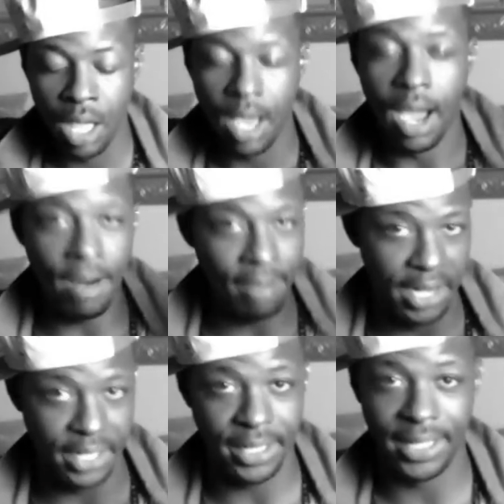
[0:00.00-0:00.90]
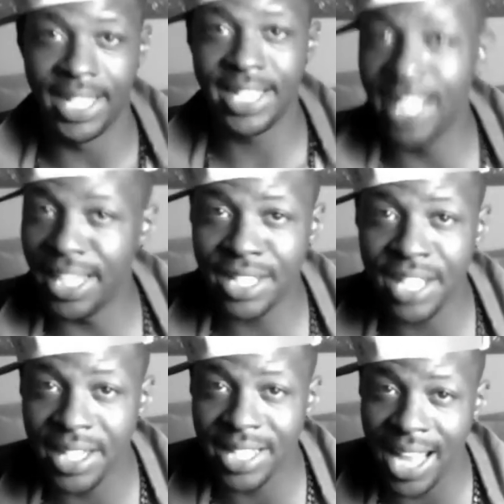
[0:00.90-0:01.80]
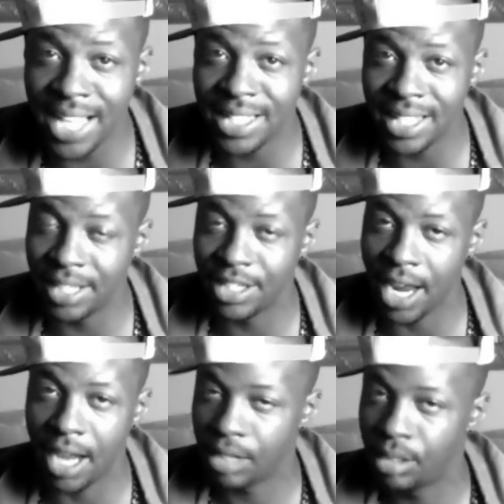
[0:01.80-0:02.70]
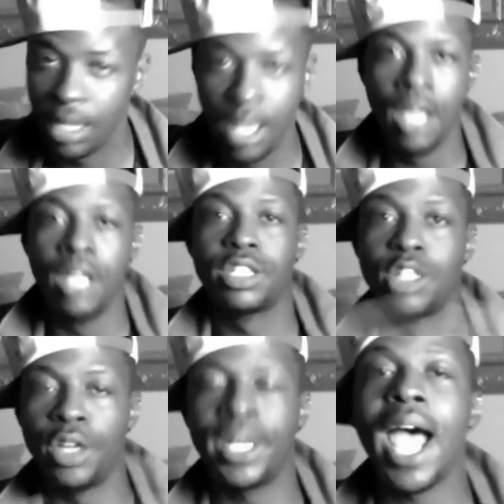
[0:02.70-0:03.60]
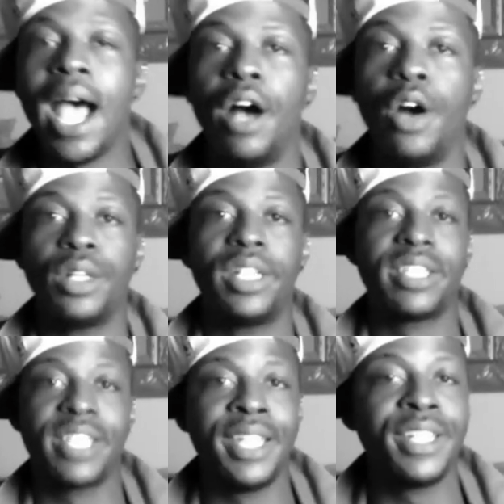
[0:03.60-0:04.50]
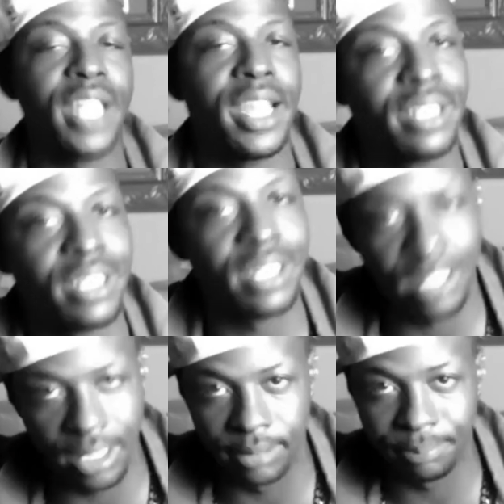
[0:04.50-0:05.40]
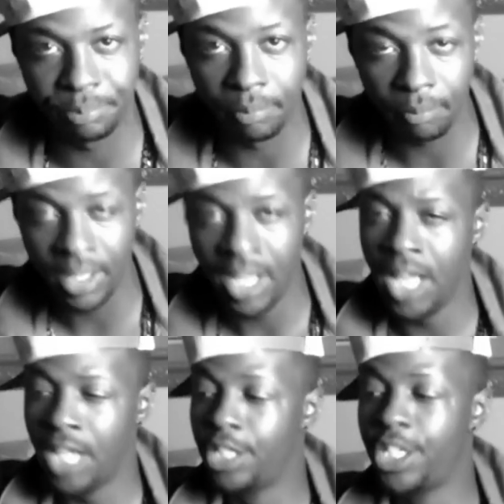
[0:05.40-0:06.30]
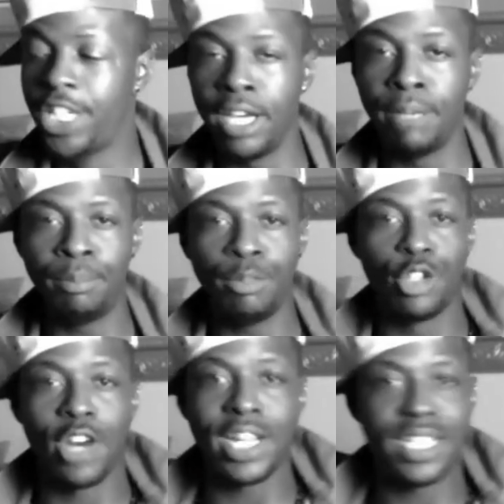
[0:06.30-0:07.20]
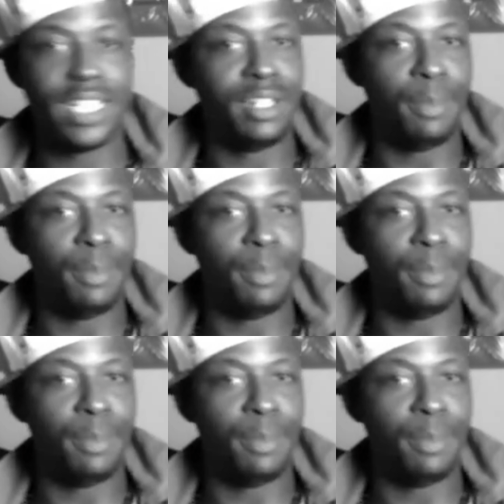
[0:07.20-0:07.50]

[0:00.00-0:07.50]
Alright, let's get into this last scene, child. So now, the scene changes to Jim dressed in a